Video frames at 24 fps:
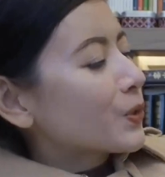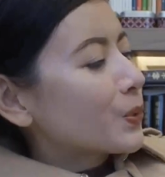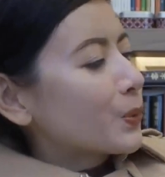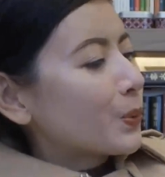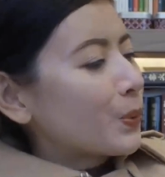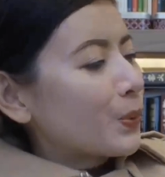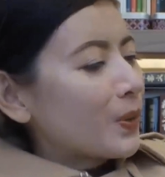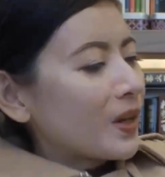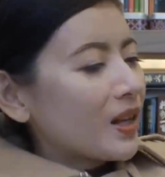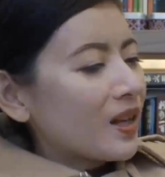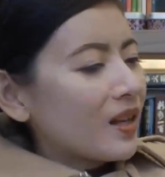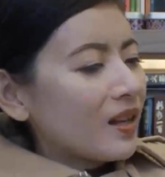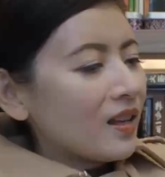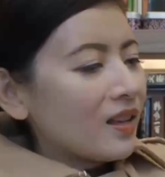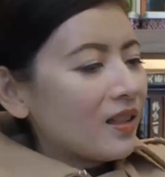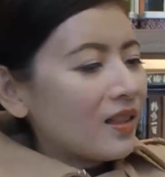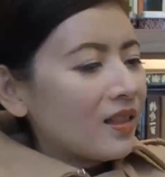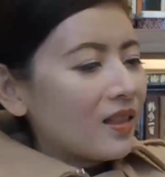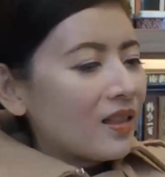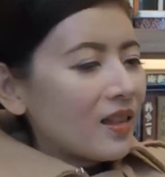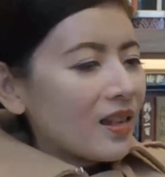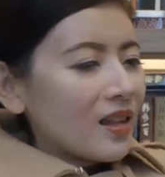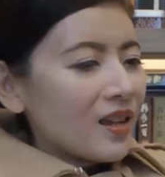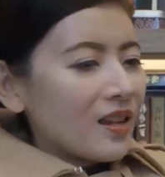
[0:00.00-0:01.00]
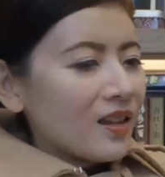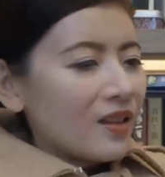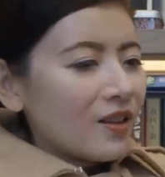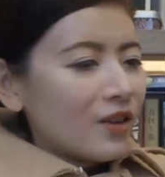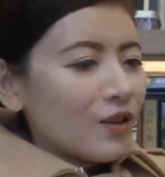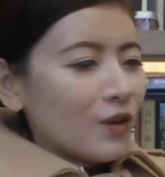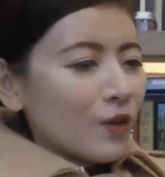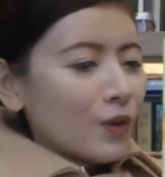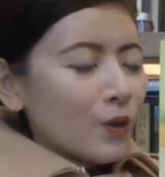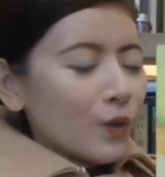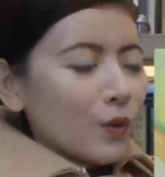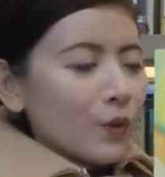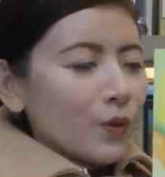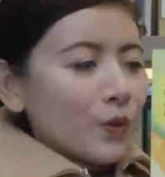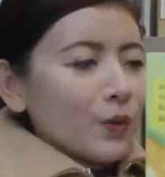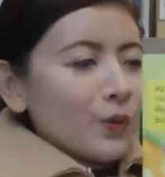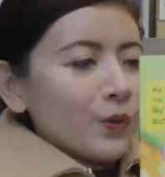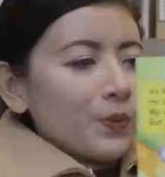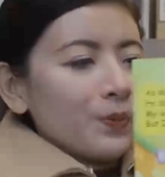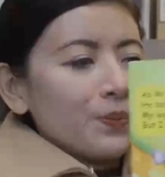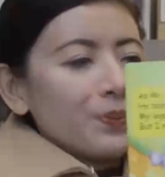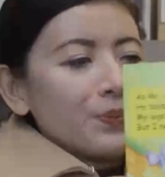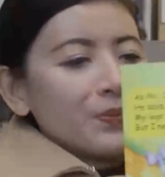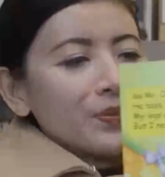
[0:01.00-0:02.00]
way they
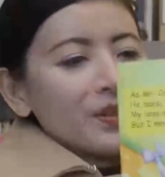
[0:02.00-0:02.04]
go."